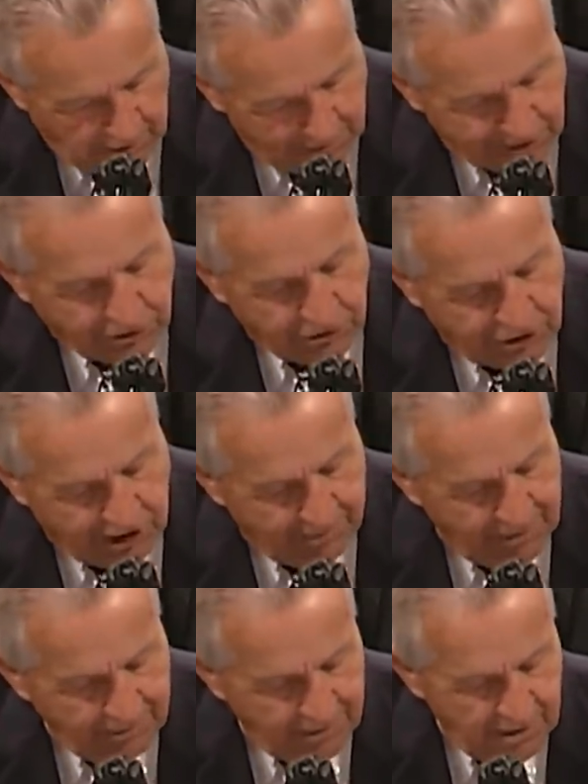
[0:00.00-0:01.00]
Mr.
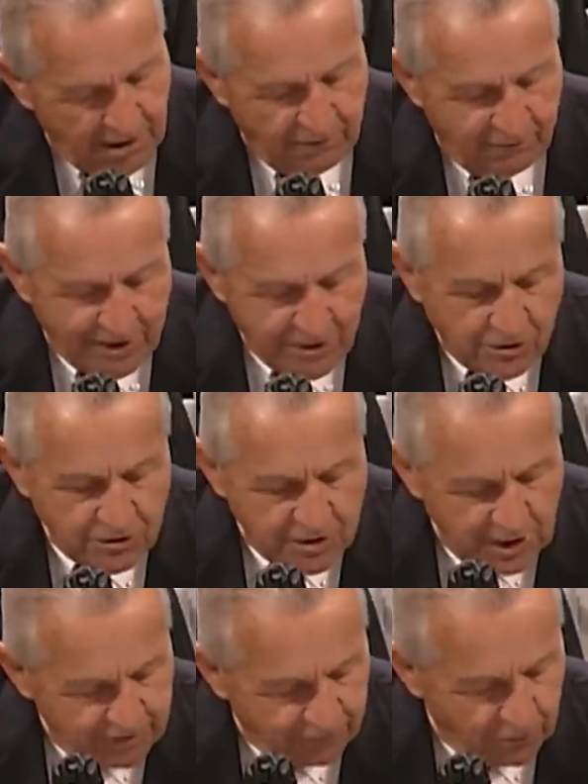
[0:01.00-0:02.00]
Chairman, veterans'
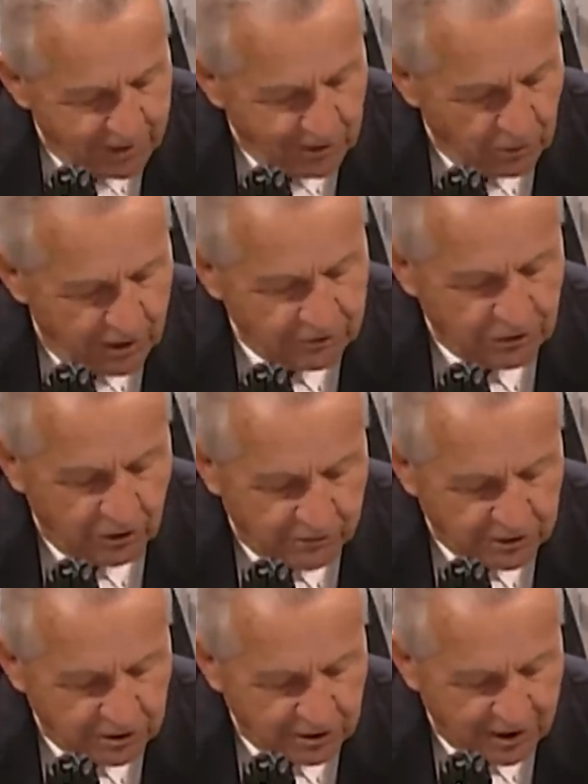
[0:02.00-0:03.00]
need for mental health
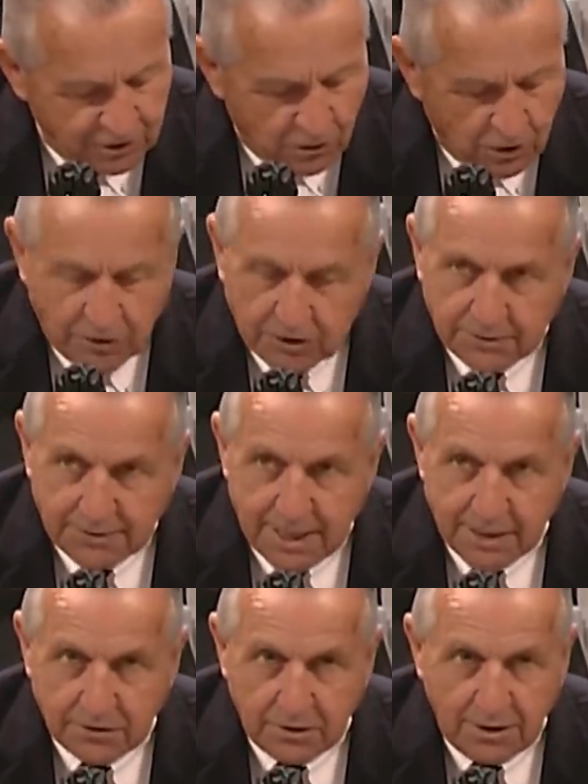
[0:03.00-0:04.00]
services had grown
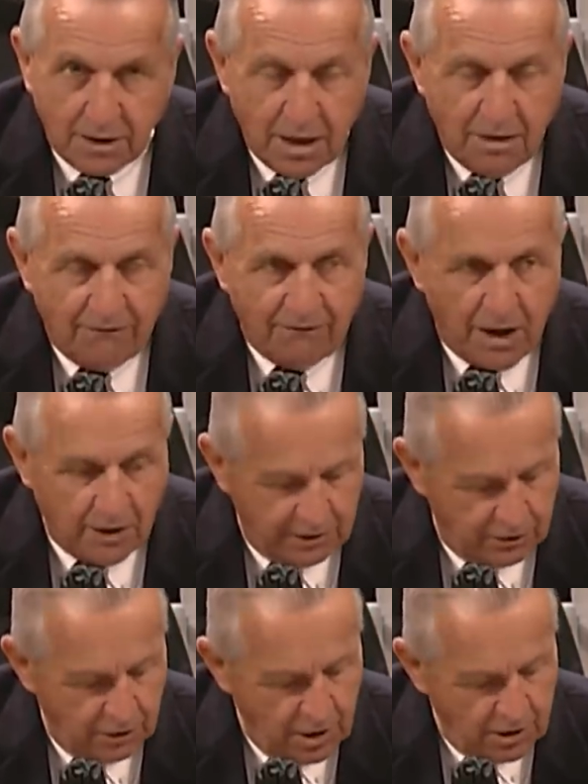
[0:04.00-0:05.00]
substantially
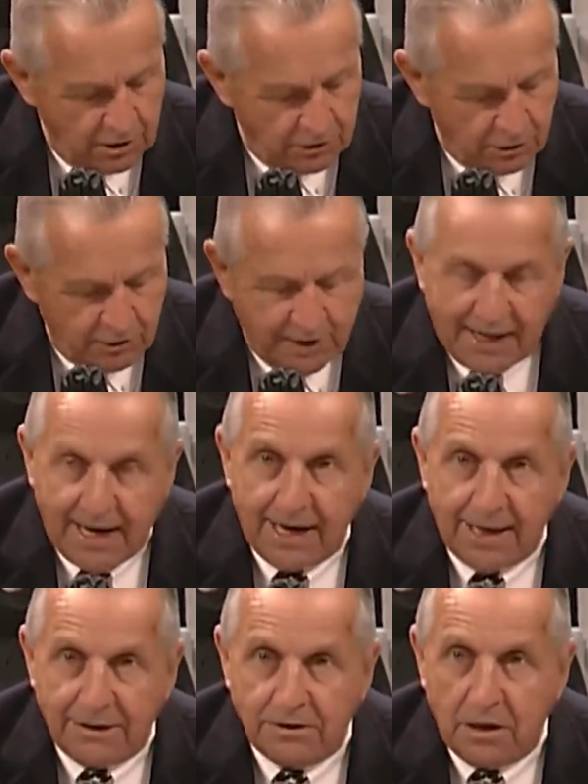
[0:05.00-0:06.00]
following two
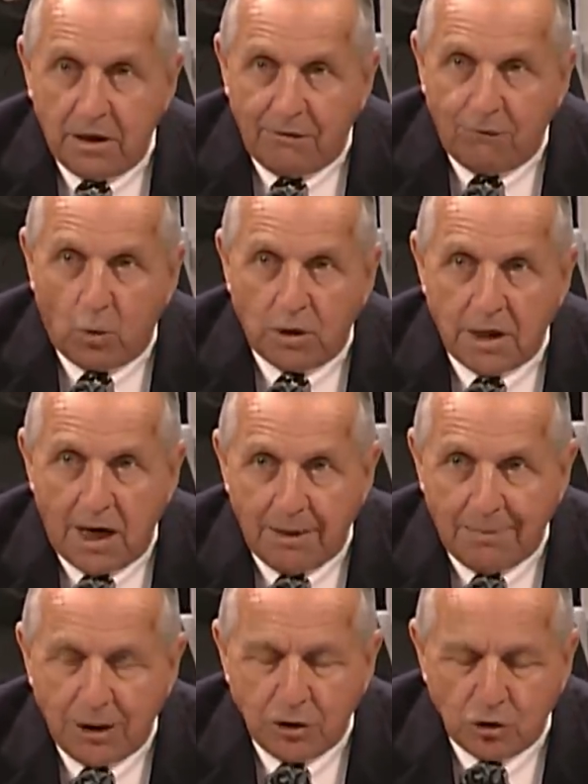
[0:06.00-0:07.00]
decades of
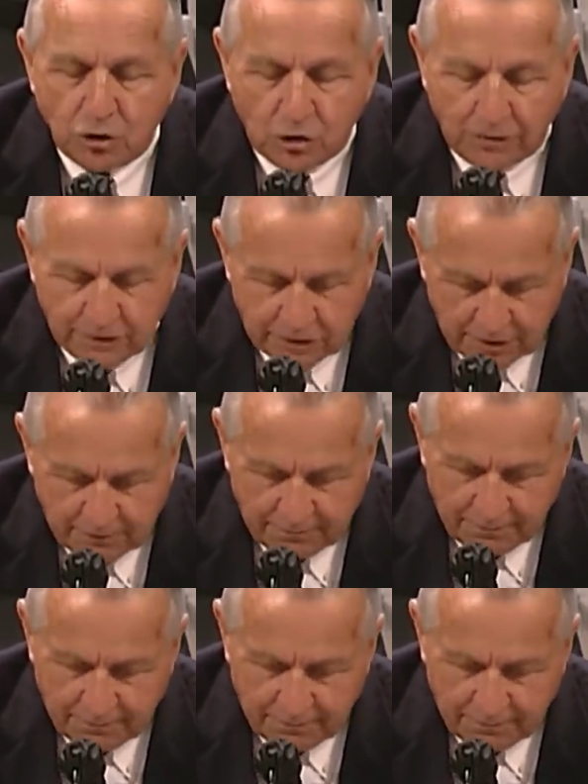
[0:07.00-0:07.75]
wartime service.